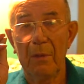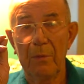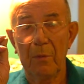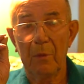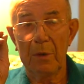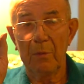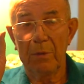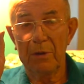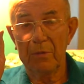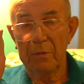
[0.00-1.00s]
one
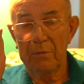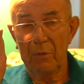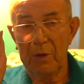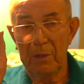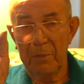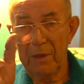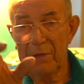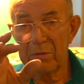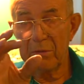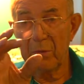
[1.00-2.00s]
bunch went up
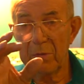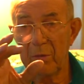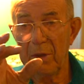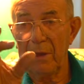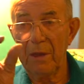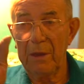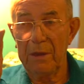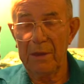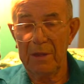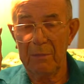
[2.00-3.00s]
this way, and
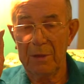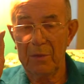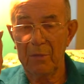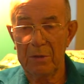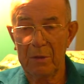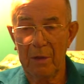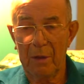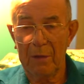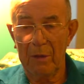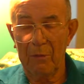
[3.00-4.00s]
the other bunch went
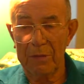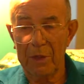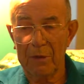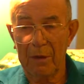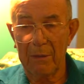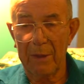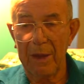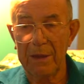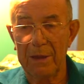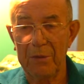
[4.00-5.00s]
on what they call the
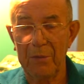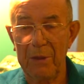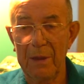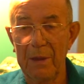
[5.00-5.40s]
back entry.